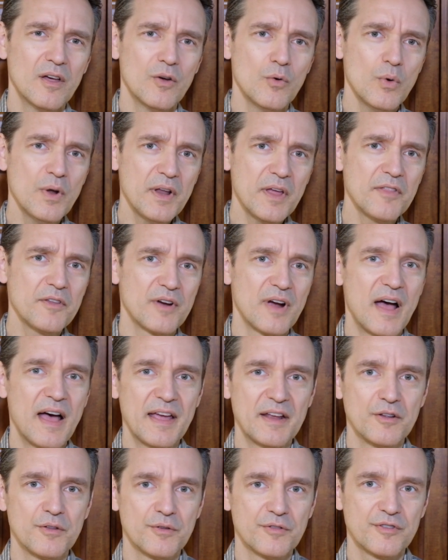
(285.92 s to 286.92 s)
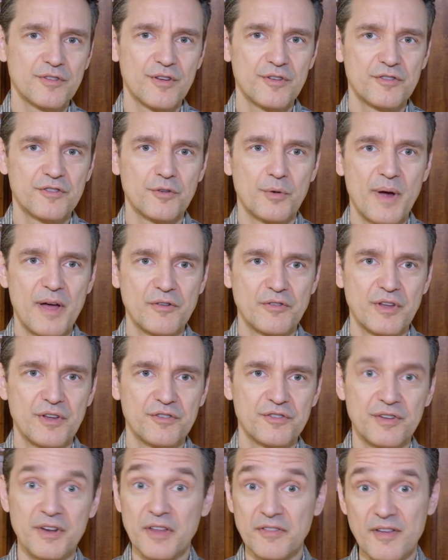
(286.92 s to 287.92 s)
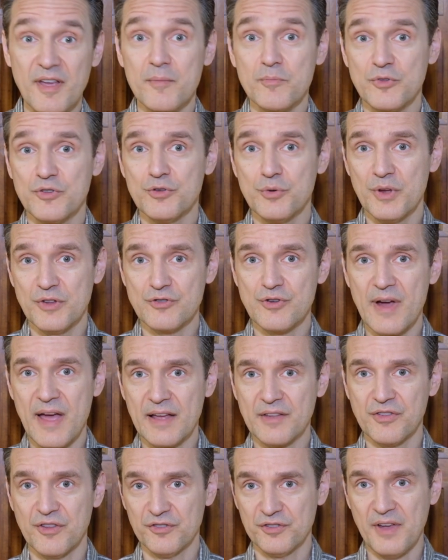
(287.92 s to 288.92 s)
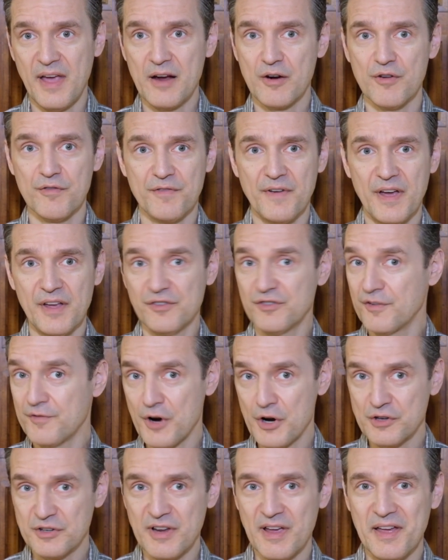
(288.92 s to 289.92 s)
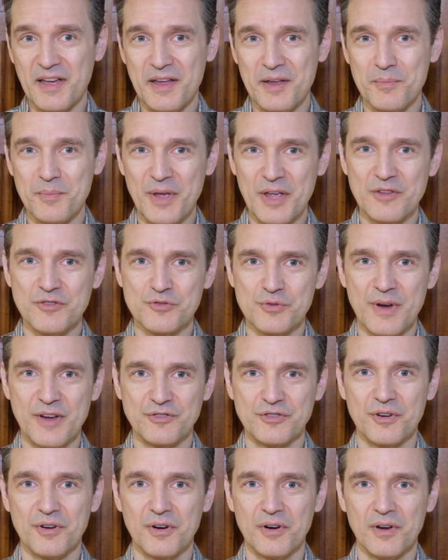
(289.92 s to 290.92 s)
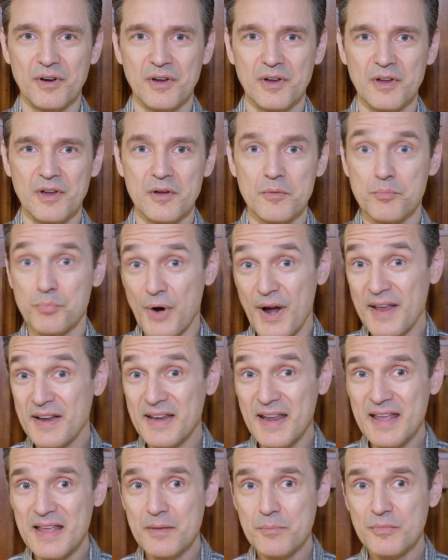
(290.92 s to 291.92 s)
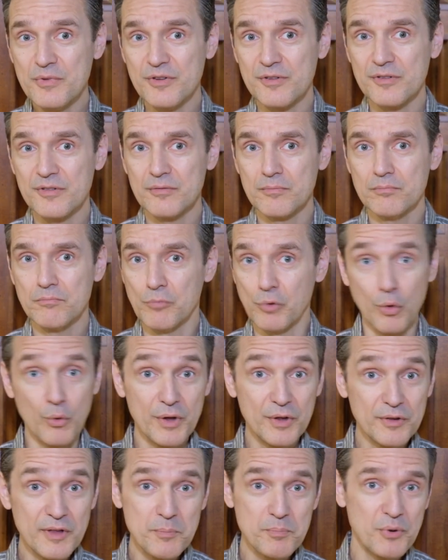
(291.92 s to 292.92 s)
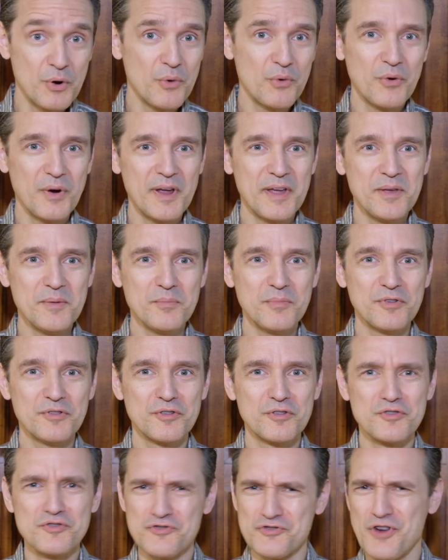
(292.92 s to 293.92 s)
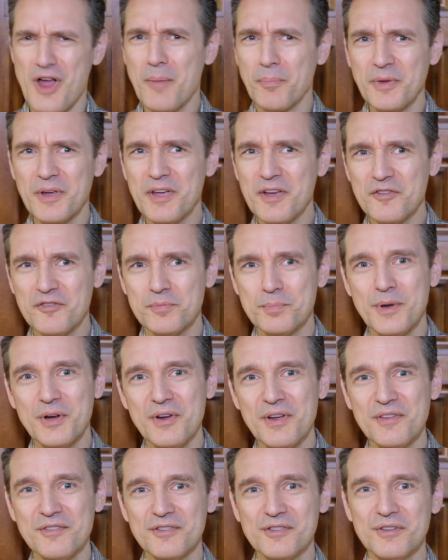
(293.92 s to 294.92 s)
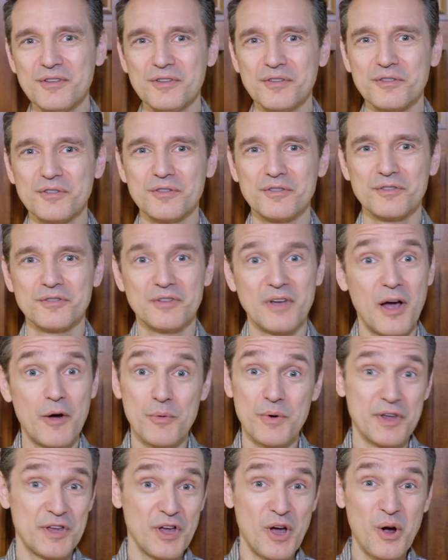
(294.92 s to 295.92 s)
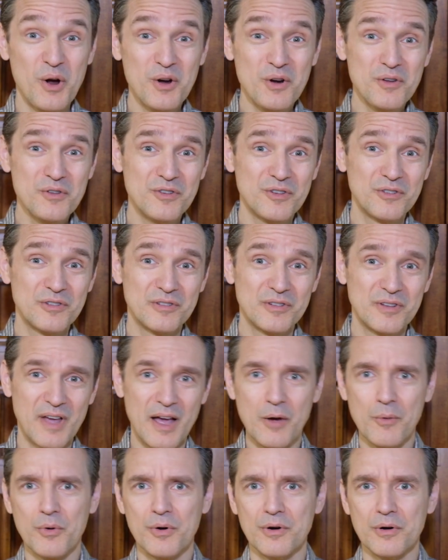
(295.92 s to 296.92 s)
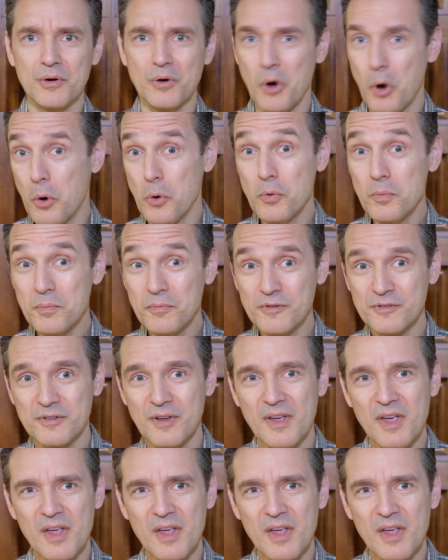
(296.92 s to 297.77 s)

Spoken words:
What other idols surround us in attempt to attract the sacrifice of our time and treasure? Brand names, loyalty programs, shopping experiences, our yards, our homes?